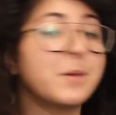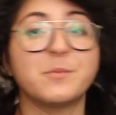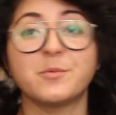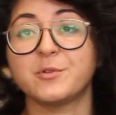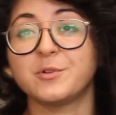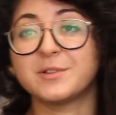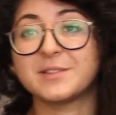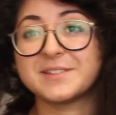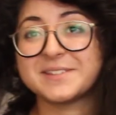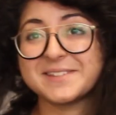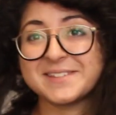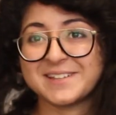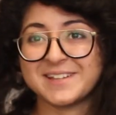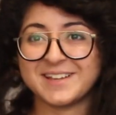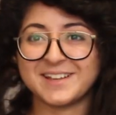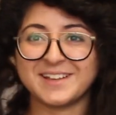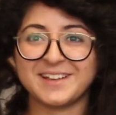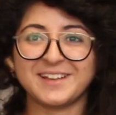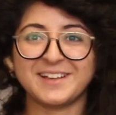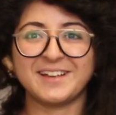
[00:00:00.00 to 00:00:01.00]
boots.
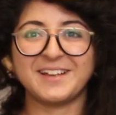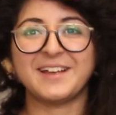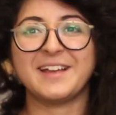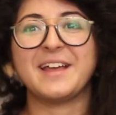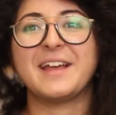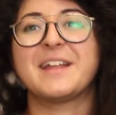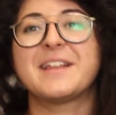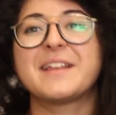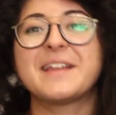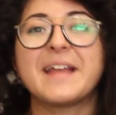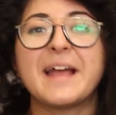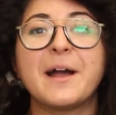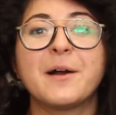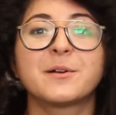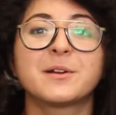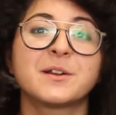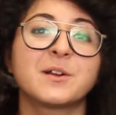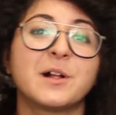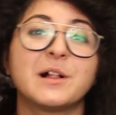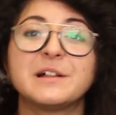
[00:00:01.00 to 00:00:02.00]
And
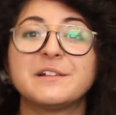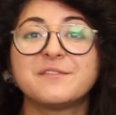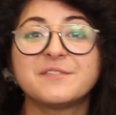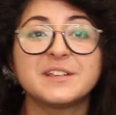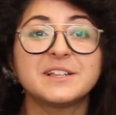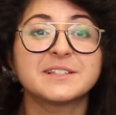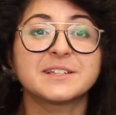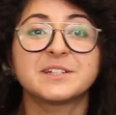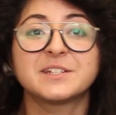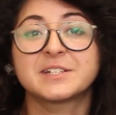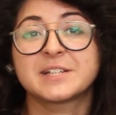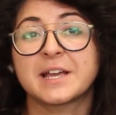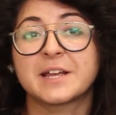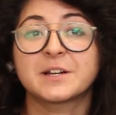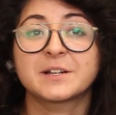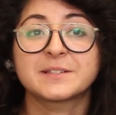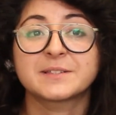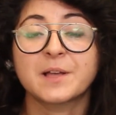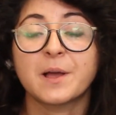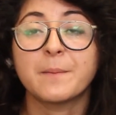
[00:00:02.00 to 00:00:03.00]
how can all of these
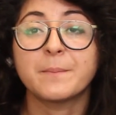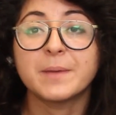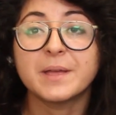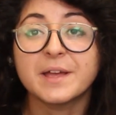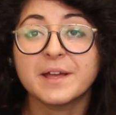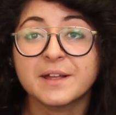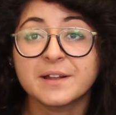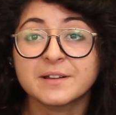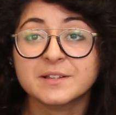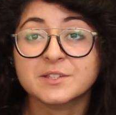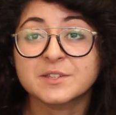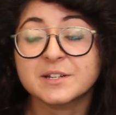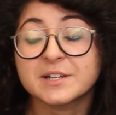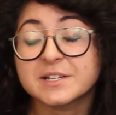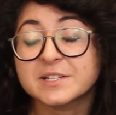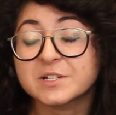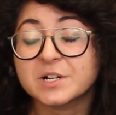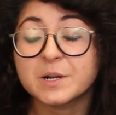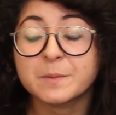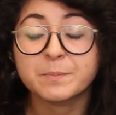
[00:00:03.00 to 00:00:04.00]
indicators come in? So then I
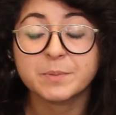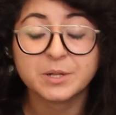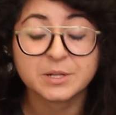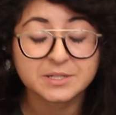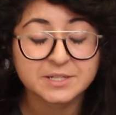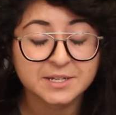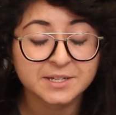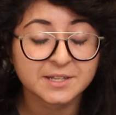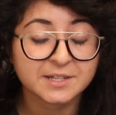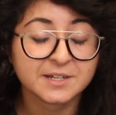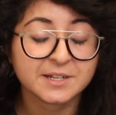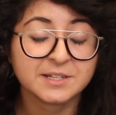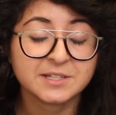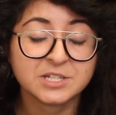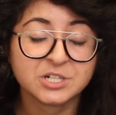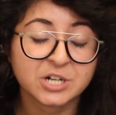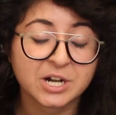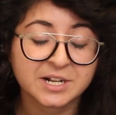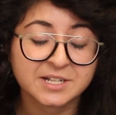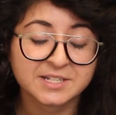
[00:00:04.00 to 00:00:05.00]
start building and
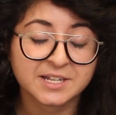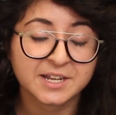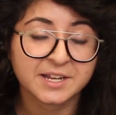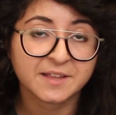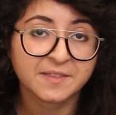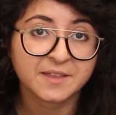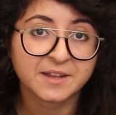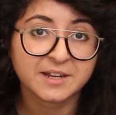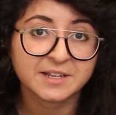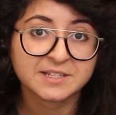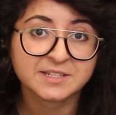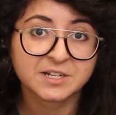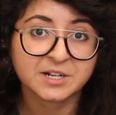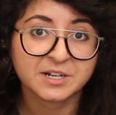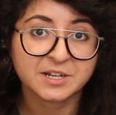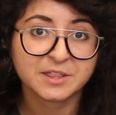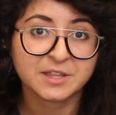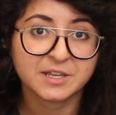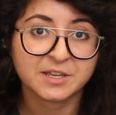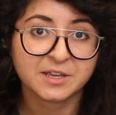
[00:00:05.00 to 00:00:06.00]
constructing, and then I
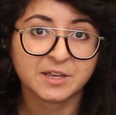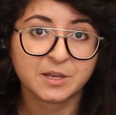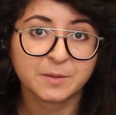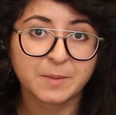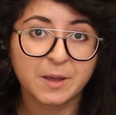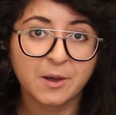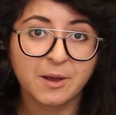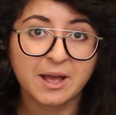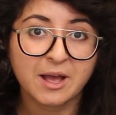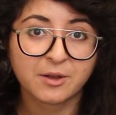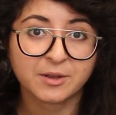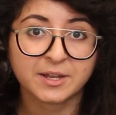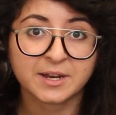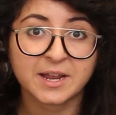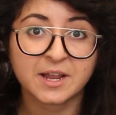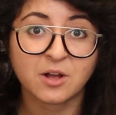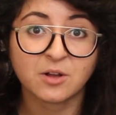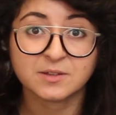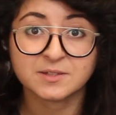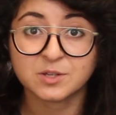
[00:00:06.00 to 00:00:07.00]
start thinking about how can
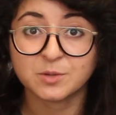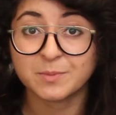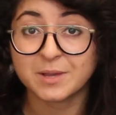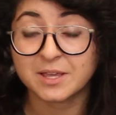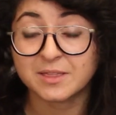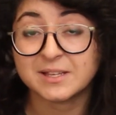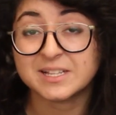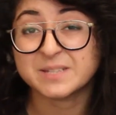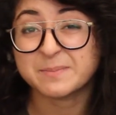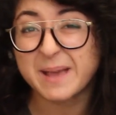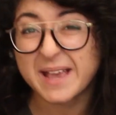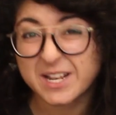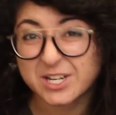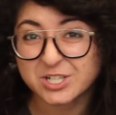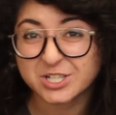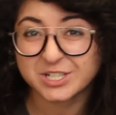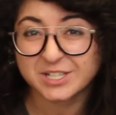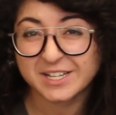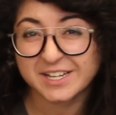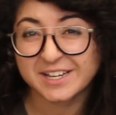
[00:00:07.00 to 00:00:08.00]
I also make these
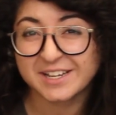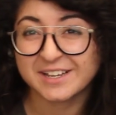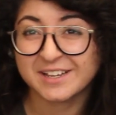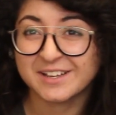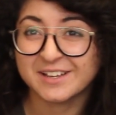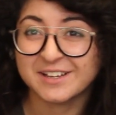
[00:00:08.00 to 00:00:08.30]
painterly.